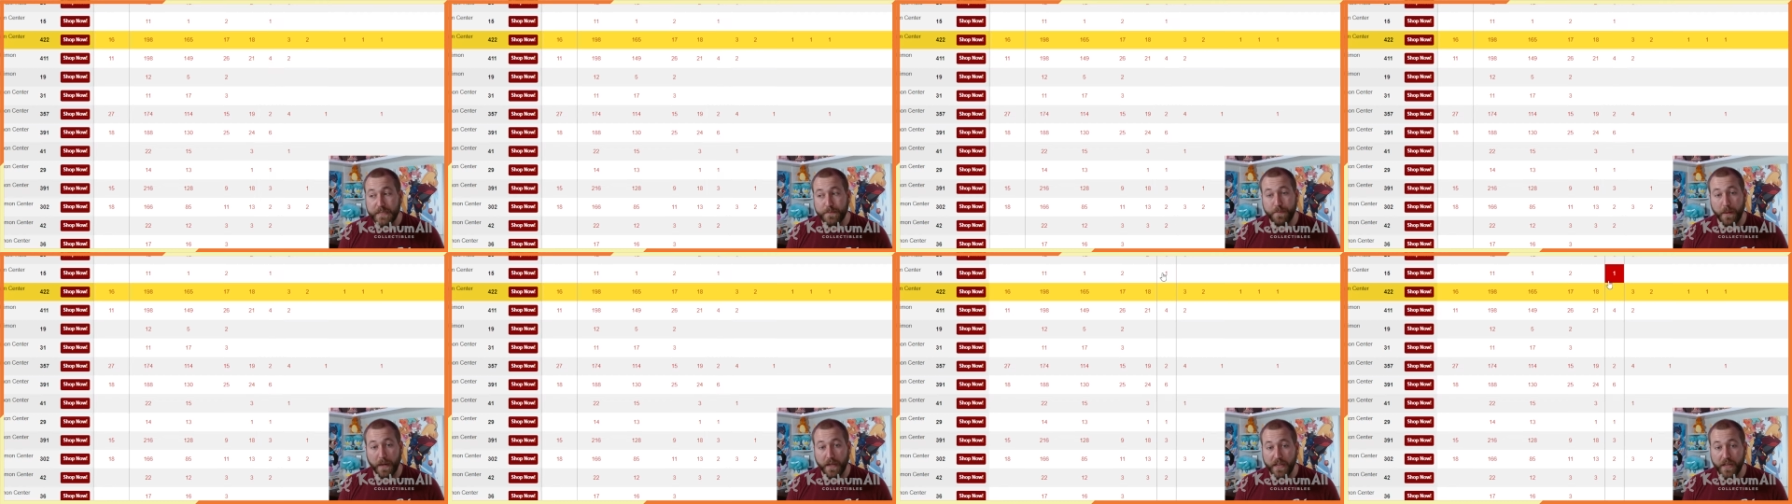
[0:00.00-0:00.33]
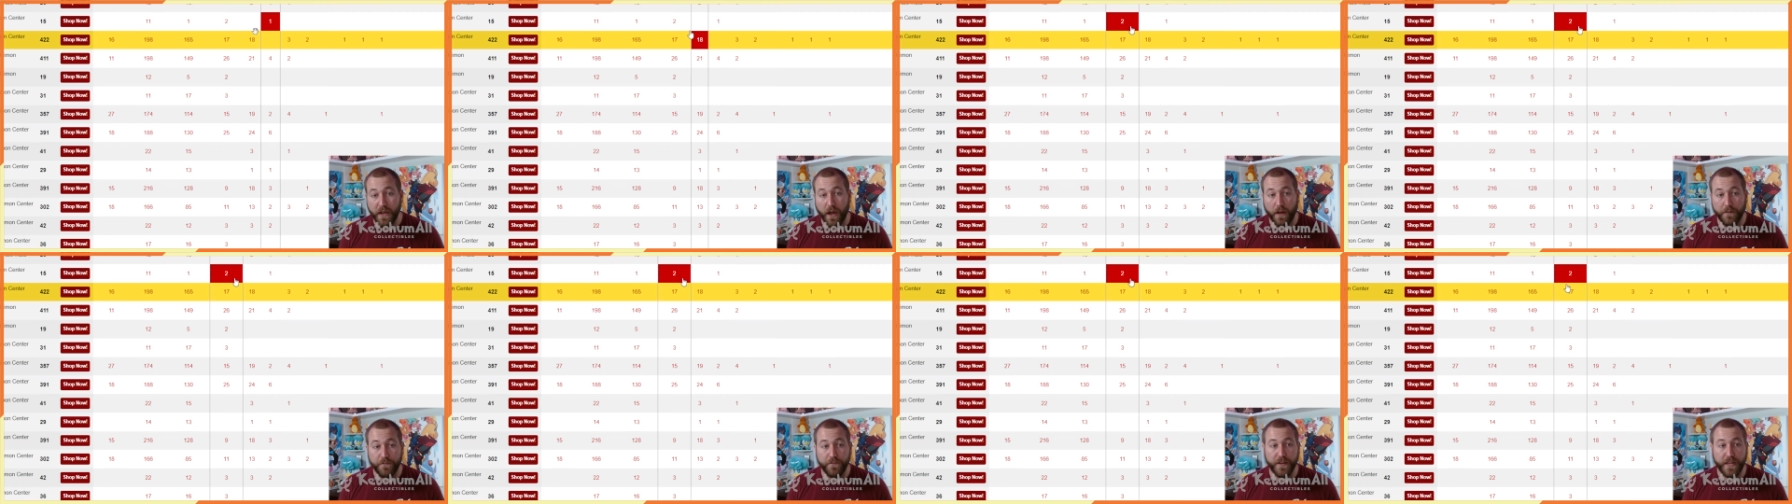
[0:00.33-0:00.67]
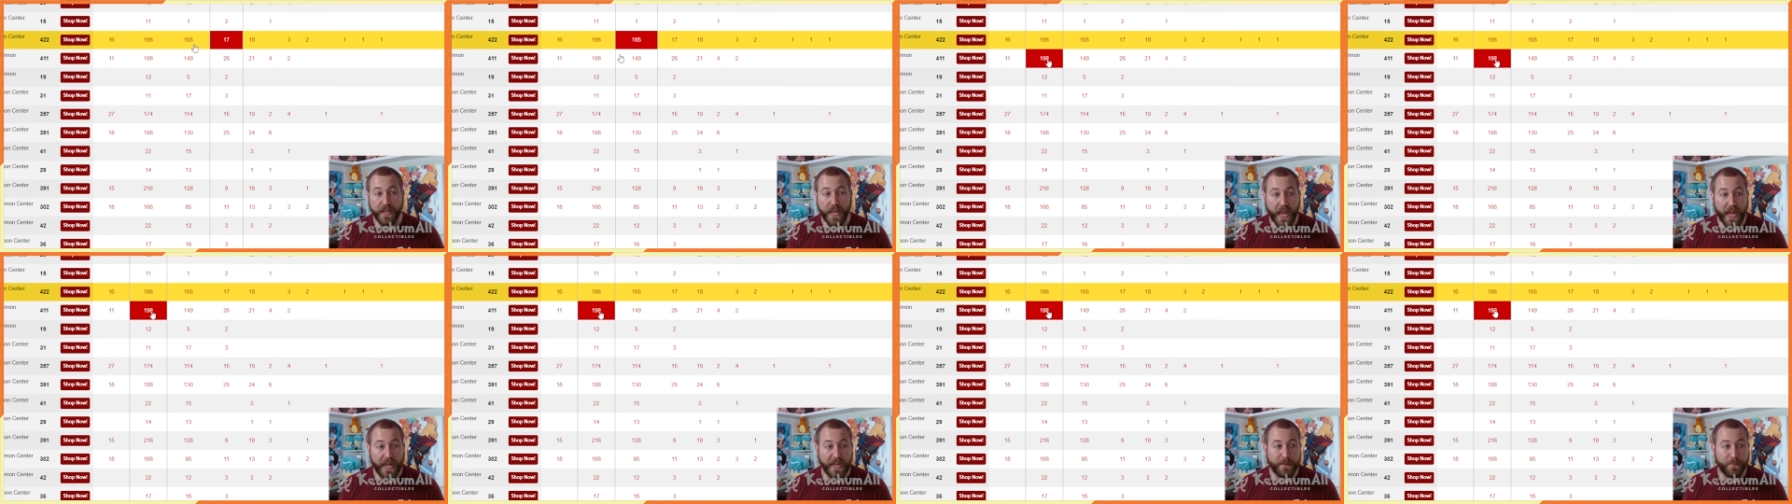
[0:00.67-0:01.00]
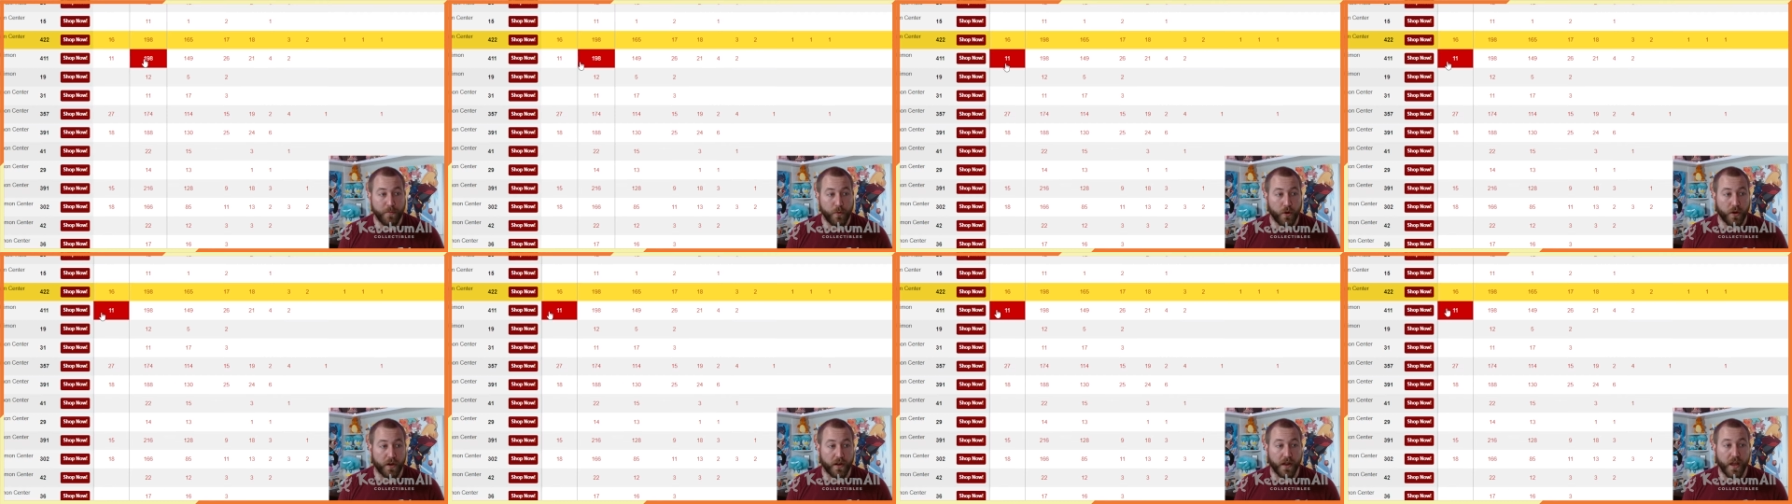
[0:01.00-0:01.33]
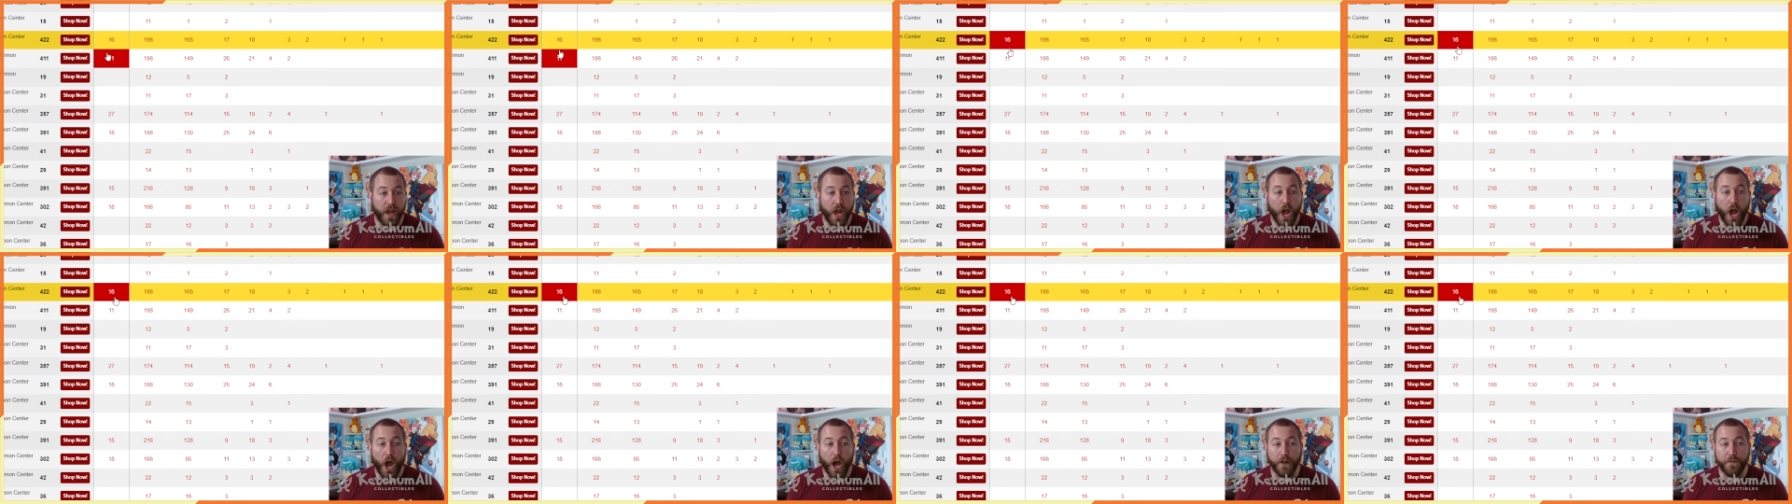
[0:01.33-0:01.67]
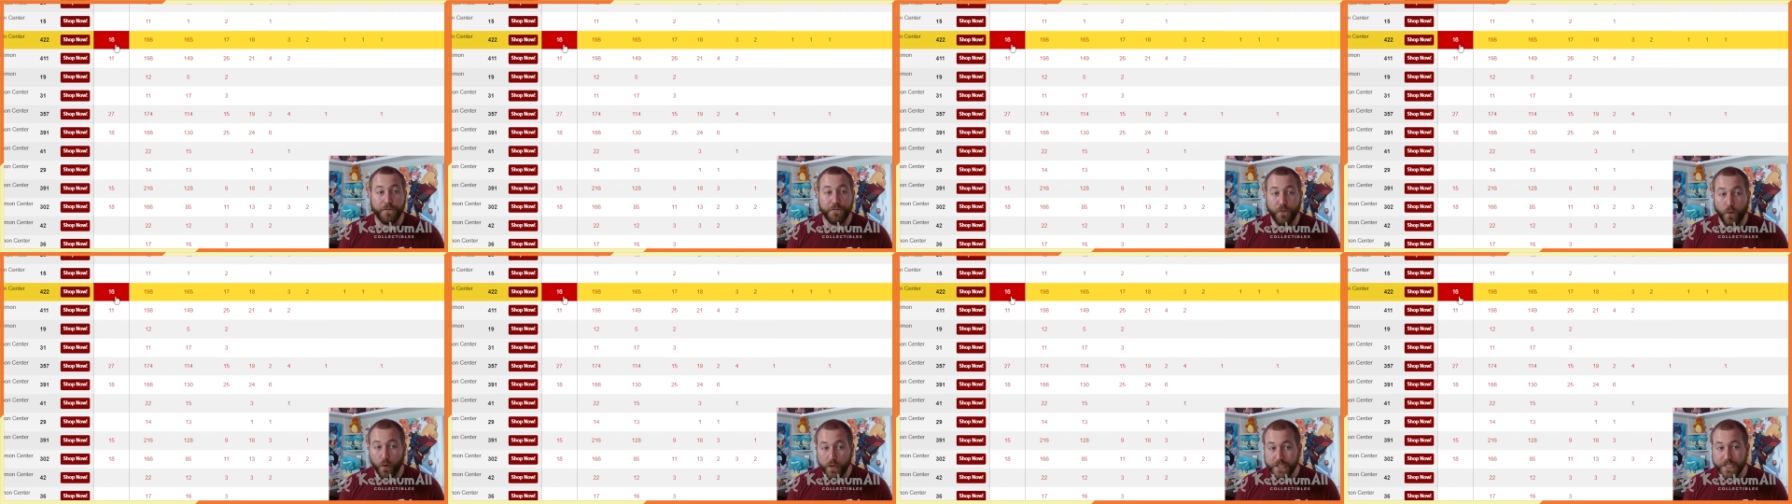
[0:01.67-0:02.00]
barely offering it anymore.
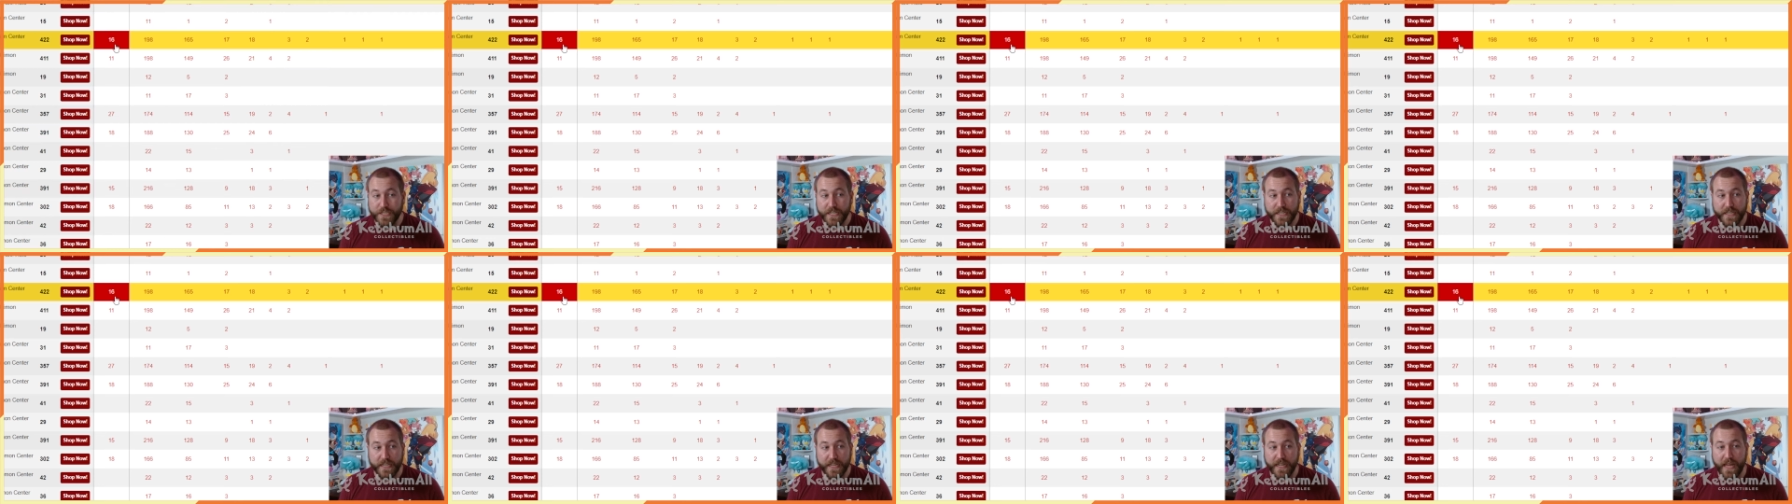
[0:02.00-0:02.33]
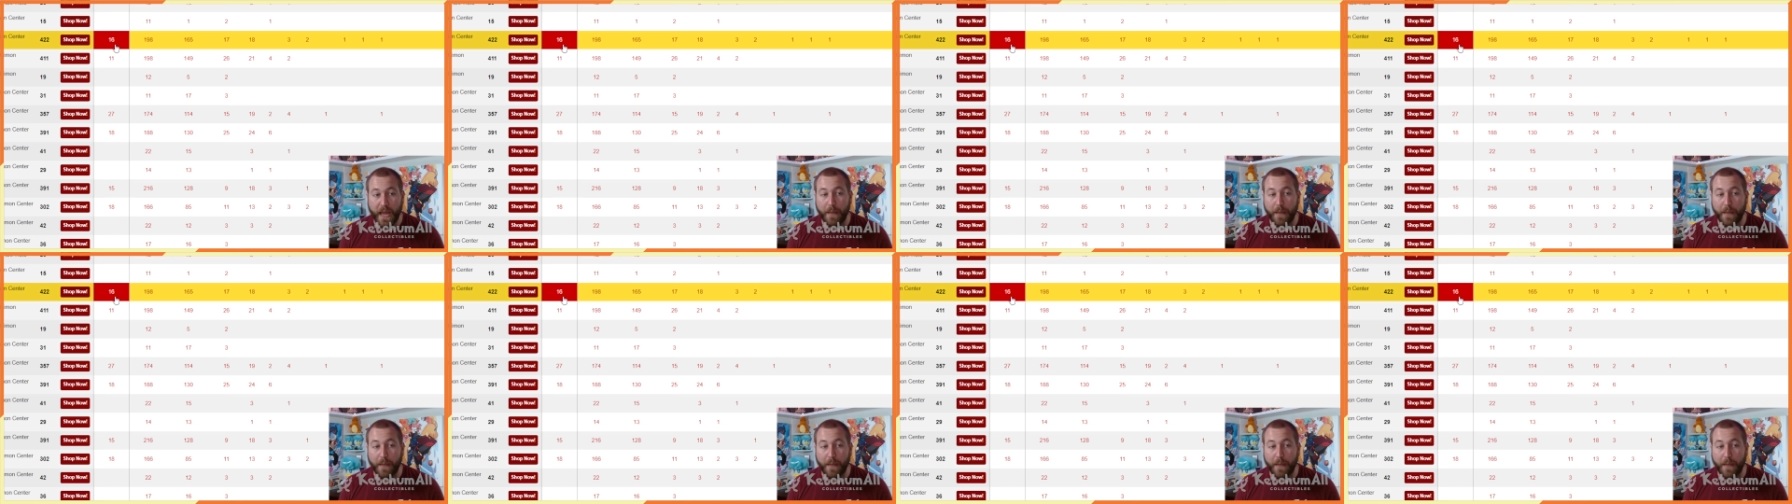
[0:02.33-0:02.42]
Unfortunately,